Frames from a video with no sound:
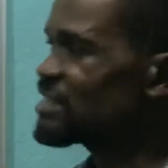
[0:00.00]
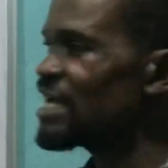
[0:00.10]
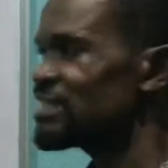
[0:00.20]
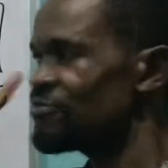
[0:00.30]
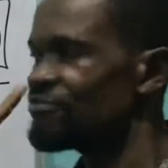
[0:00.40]

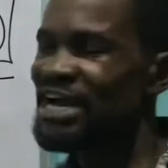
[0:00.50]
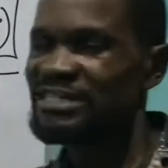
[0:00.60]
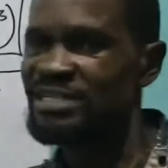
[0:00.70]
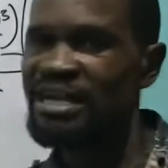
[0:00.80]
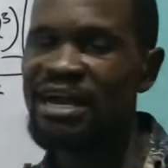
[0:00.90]
That's the
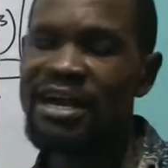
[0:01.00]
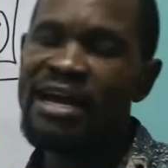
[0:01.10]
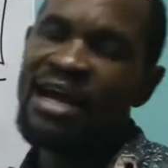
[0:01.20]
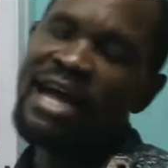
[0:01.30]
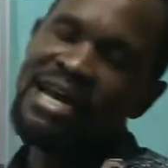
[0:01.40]
fact here.
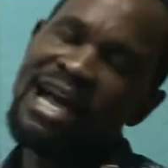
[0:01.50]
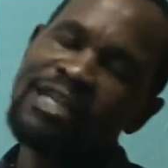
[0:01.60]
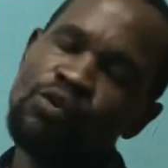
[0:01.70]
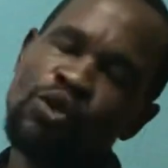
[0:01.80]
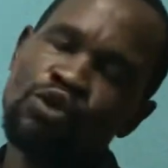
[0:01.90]
And
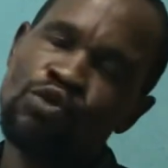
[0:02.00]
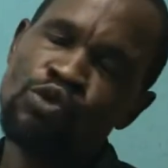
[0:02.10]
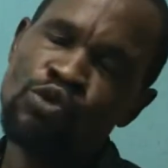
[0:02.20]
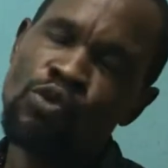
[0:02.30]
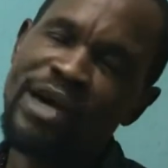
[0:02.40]
that's what you
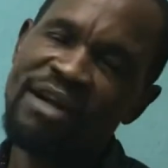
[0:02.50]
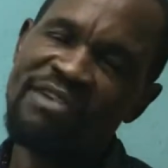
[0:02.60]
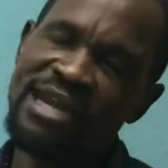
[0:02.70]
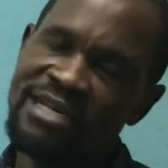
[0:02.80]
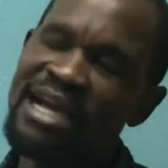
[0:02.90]
do
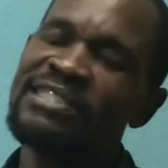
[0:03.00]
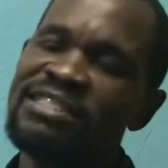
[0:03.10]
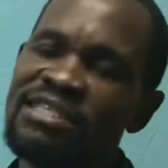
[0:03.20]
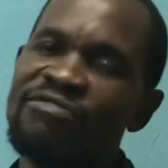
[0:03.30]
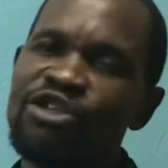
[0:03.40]
whenever that
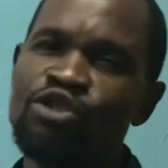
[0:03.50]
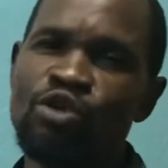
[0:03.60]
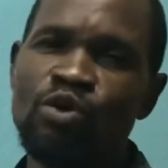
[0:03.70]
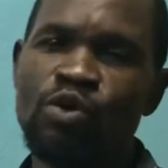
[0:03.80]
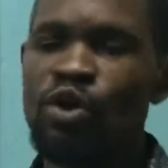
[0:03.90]
is given to
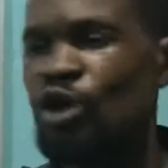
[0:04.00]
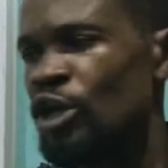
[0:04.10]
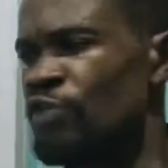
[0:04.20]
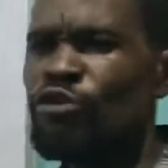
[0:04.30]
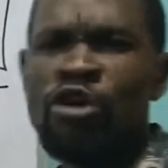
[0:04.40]
you.
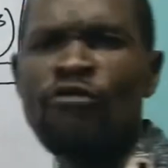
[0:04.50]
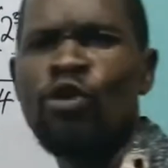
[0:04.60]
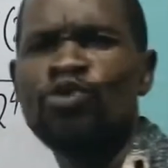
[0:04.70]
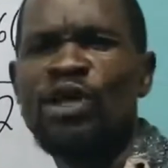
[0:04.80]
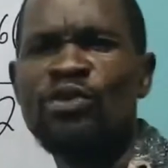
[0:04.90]
If you love
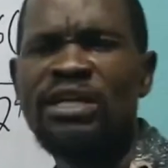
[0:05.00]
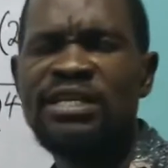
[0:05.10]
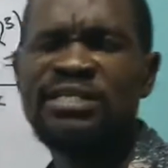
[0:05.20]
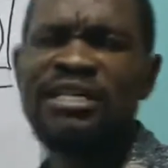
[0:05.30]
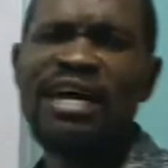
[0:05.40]
what we're doing in
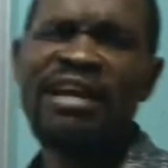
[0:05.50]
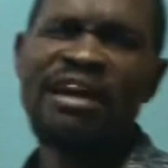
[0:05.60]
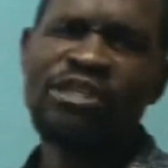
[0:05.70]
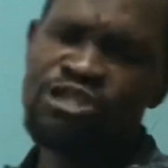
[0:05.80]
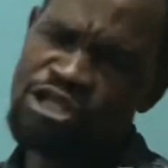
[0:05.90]
this
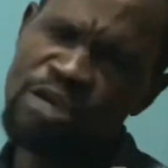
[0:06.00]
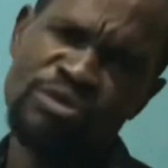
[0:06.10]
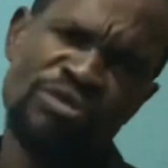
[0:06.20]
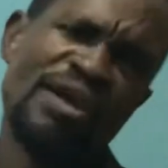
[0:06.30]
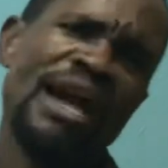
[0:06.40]
channel,
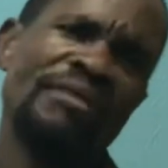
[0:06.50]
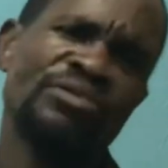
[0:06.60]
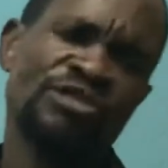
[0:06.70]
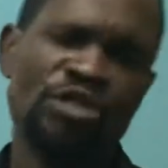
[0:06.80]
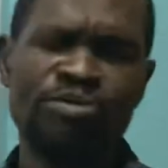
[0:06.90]

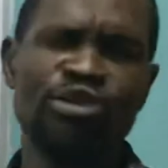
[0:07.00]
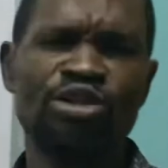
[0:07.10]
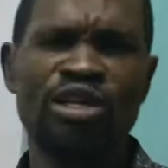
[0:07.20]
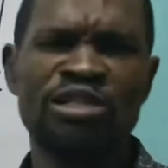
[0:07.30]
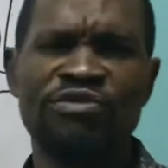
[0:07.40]
subscribe.
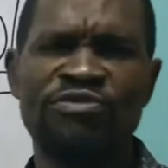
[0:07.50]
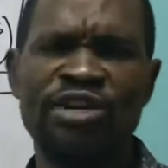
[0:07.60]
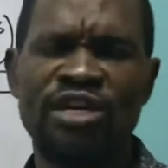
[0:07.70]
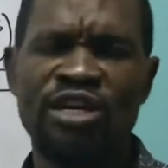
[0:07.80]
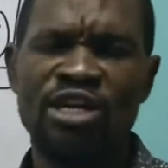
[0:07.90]
Subscription is
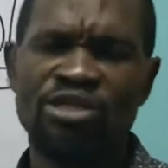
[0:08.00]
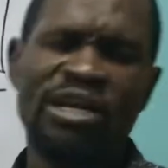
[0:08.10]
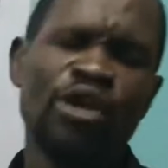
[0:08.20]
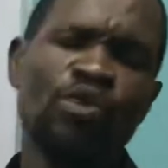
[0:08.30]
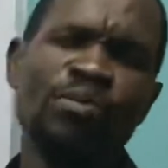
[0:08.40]
free so
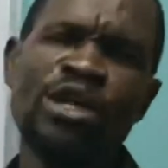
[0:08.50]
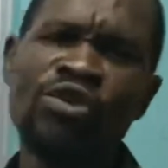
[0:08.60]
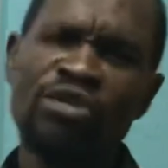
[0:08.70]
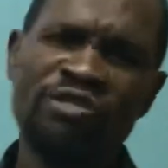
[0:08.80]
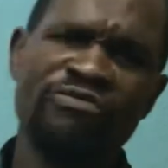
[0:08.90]
that you will be
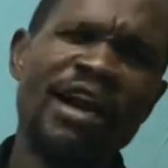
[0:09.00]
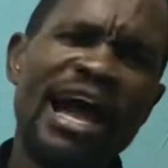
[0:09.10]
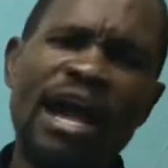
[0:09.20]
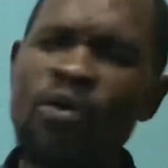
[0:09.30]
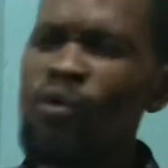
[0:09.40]

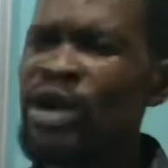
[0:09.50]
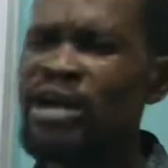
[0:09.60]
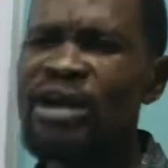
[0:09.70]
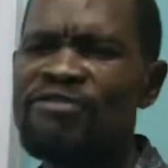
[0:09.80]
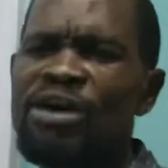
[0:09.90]
notified
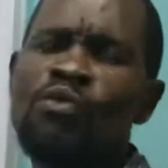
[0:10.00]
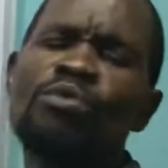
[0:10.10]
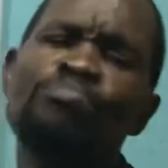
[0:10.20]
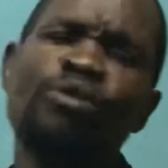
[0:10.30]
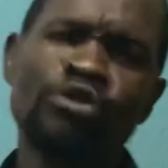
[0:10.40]
whenever
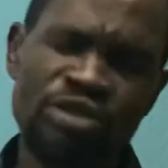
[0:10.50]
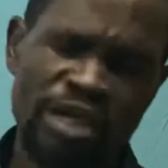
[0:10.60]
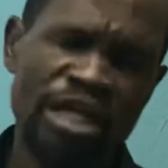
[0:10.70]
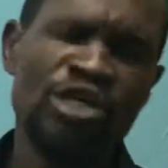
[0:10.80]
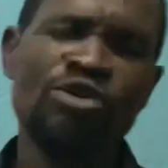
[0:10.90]
we post a
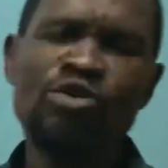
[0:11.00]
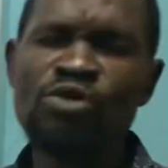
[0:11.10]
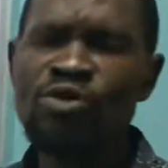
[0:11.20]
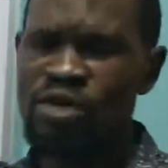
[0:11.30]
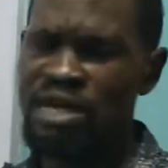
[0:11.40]

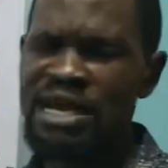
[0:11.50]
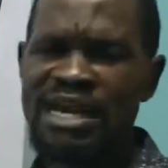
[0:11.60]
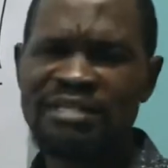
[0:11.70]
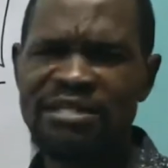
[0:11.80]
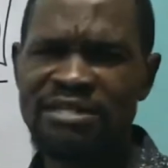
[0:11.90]
new
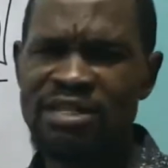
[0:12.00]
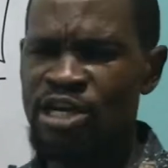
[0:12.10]
lesson.